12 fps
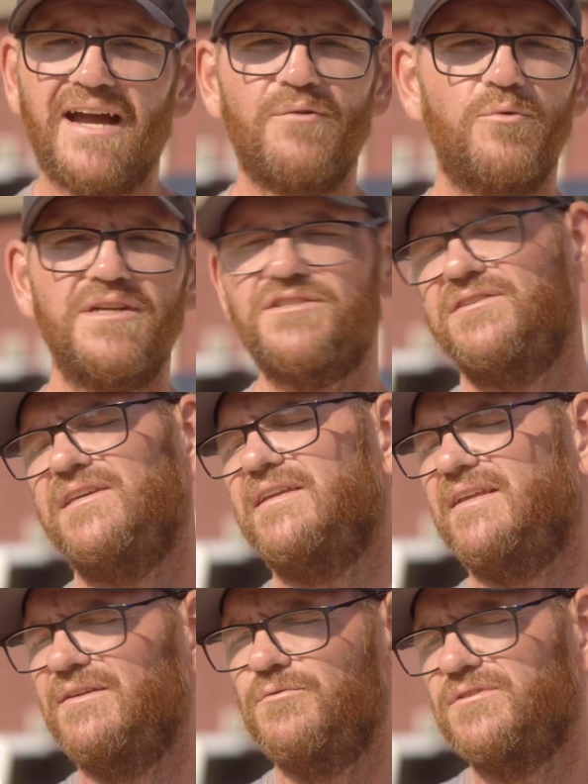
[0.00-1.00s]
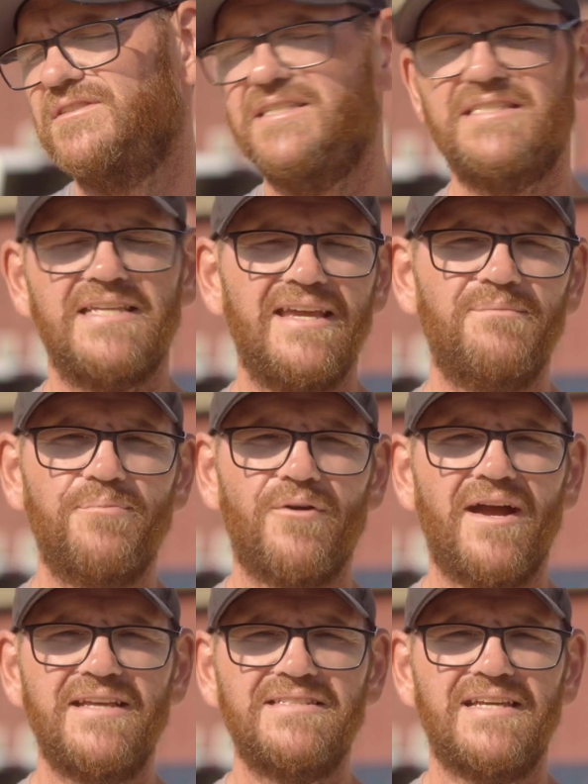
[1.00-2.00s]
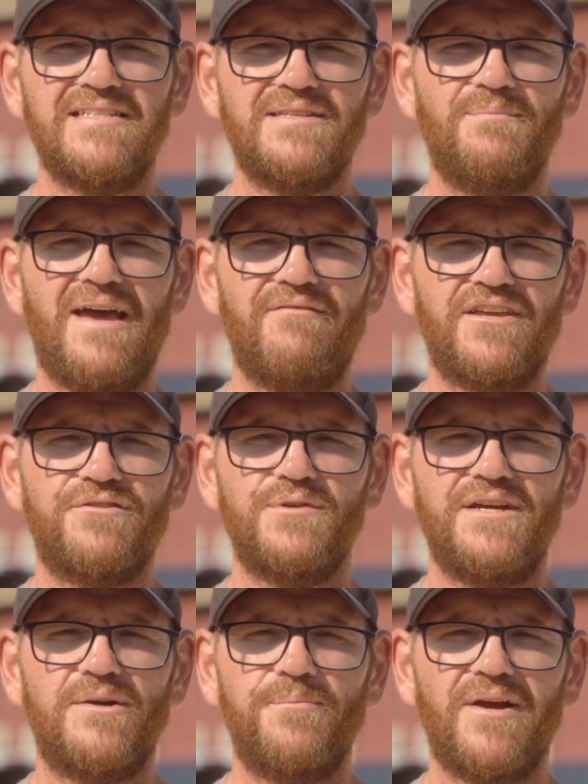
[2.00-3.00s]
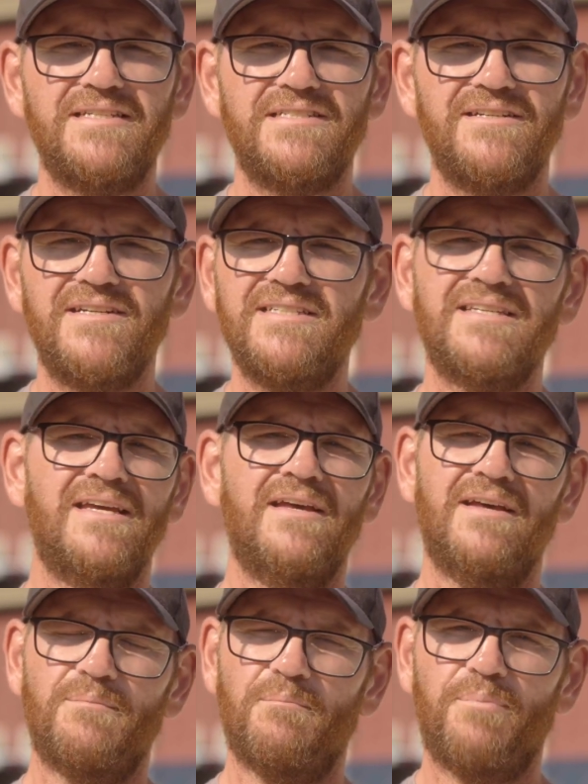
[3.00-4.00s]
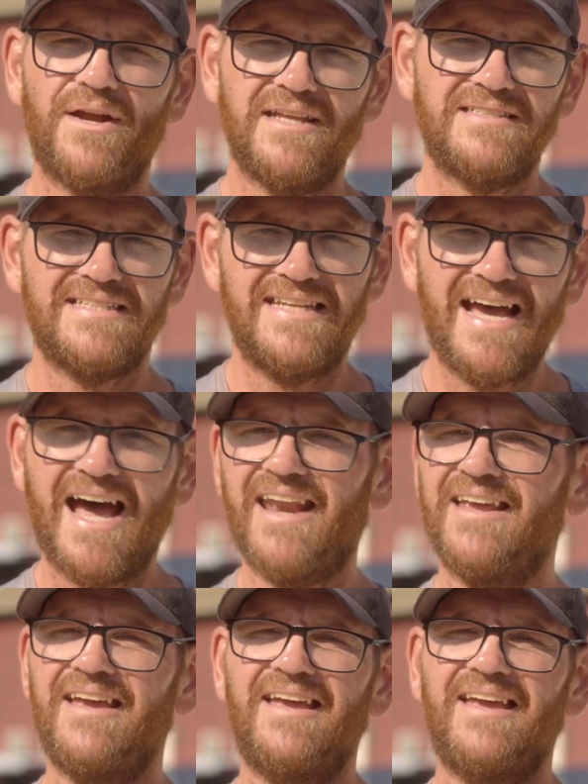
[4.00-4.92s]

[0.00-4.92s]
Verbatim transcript: I wish that it was the same price as the Mavic 3 Enterprise series, but it's not.